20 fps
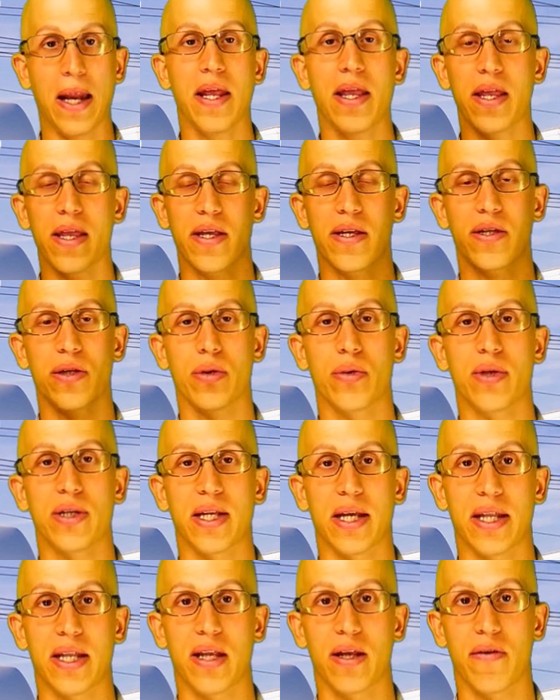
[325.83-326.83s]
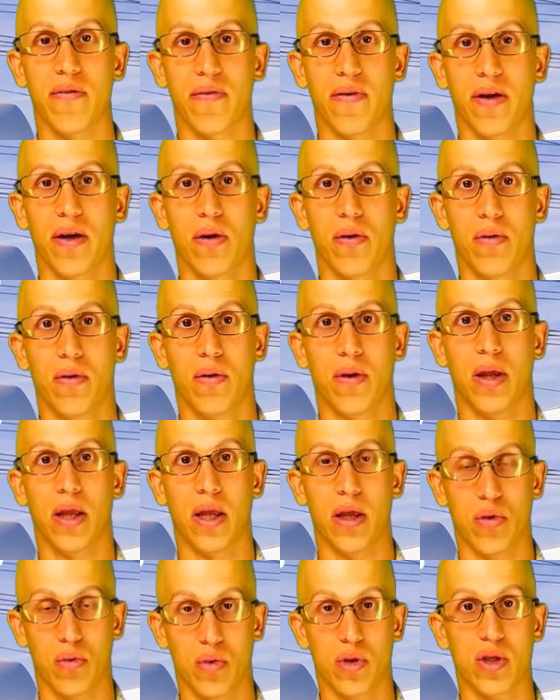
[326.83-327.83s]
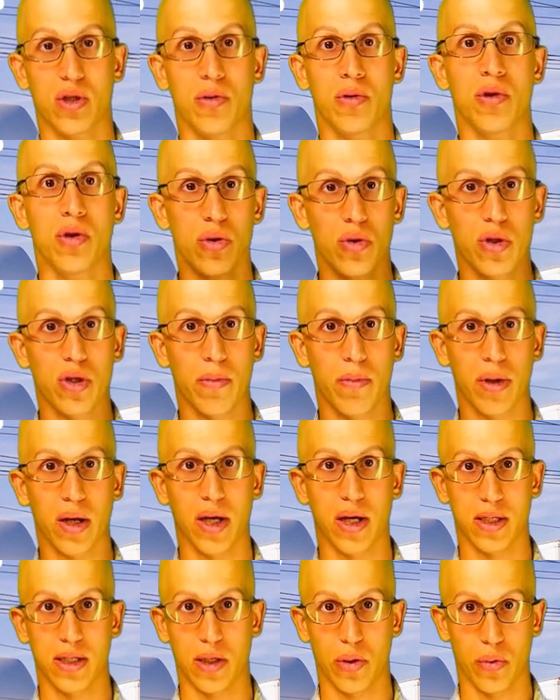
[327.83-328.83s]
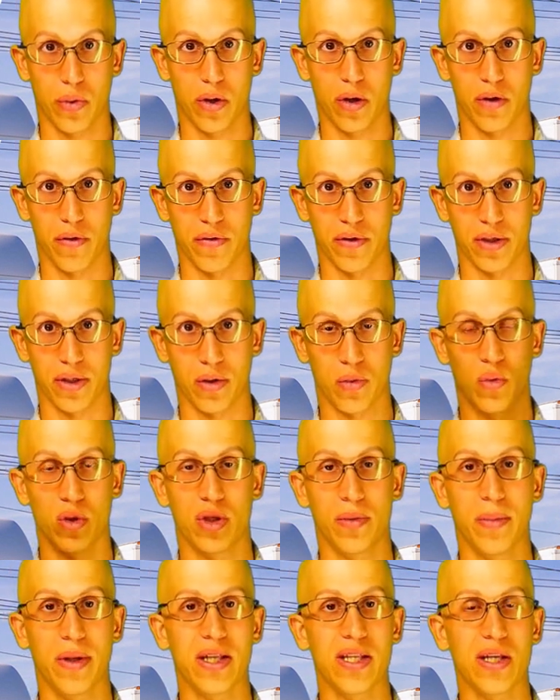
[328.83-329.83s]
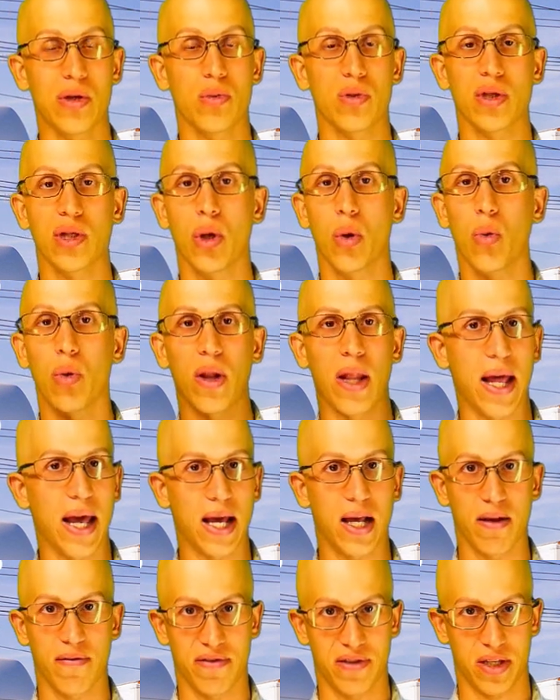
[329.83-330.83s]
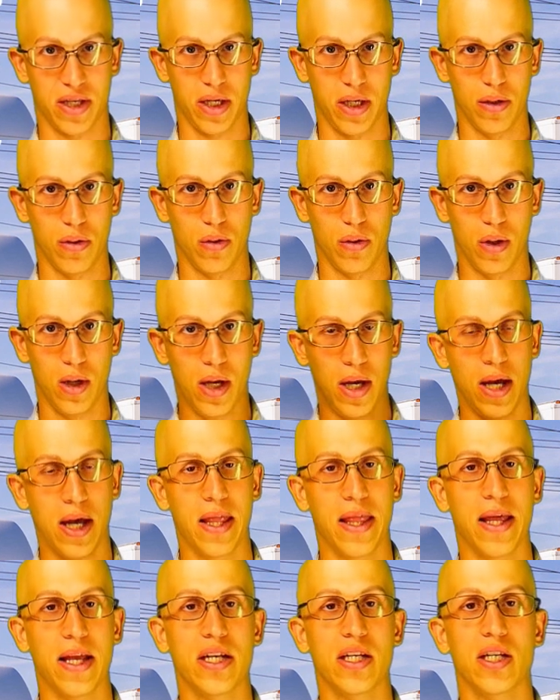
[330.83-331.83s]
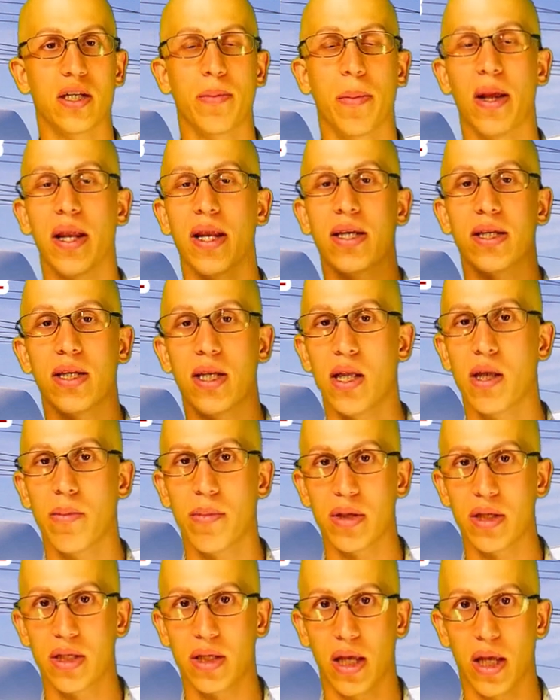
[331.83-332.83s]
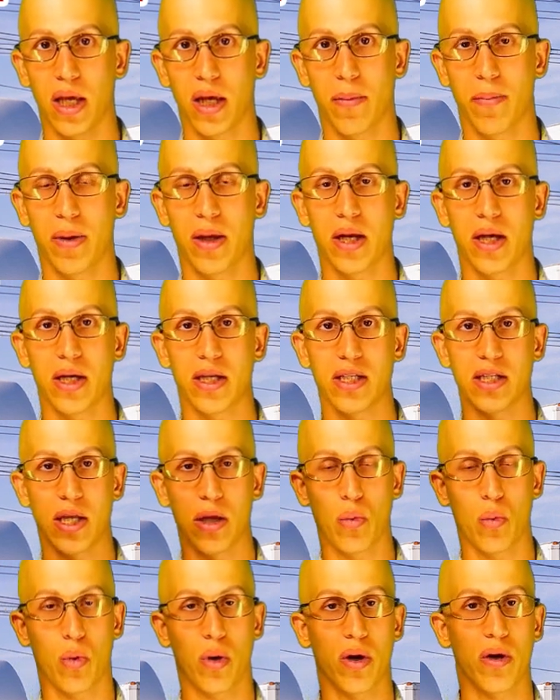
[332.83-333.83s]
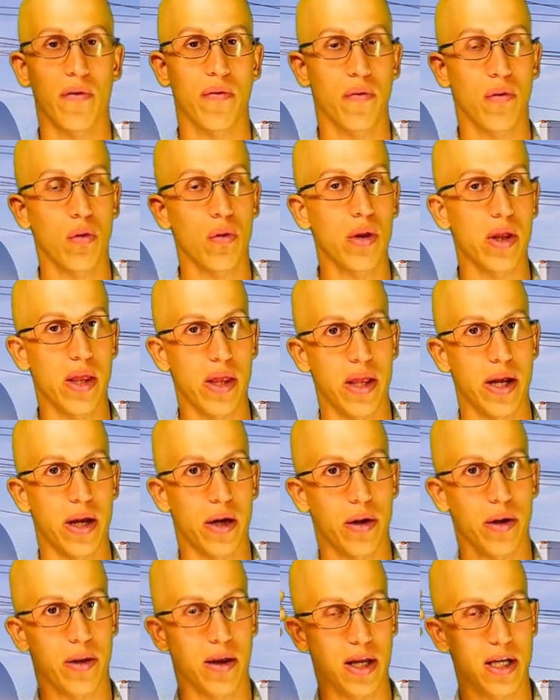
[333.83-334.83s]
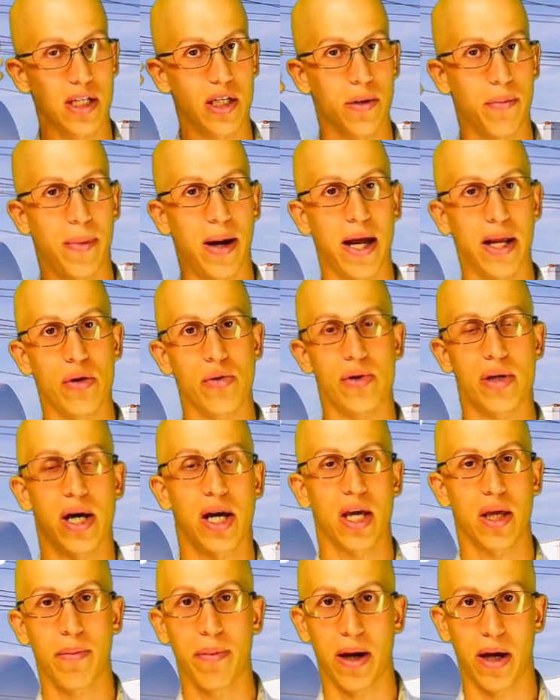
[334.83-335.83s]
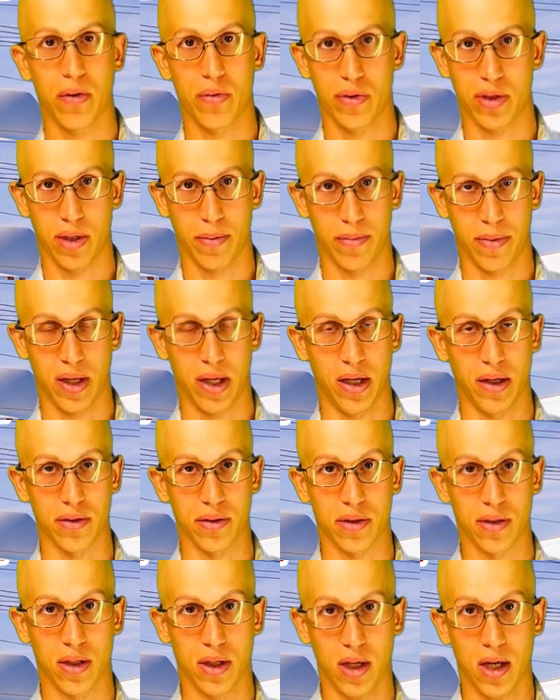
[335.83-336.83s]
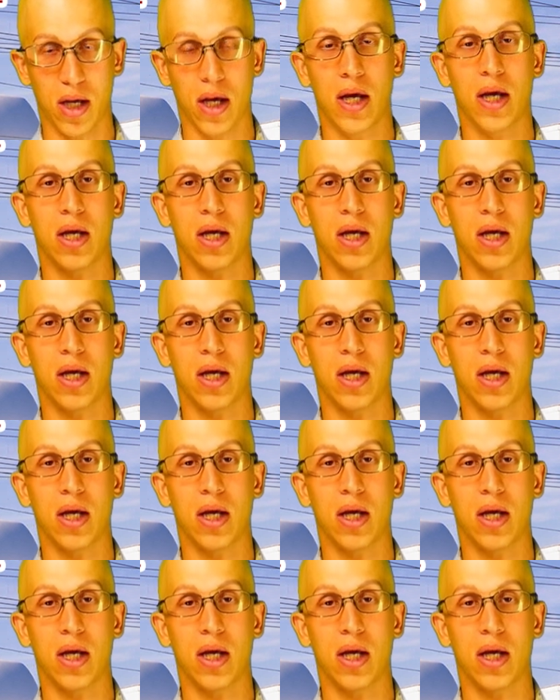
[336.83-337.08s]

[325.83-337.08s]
any of the students that did fail, it was usually because they were nervous, which means there was no lack of skill. They just made a silly mistake because they weren't fully there because their mind was occupied with something else.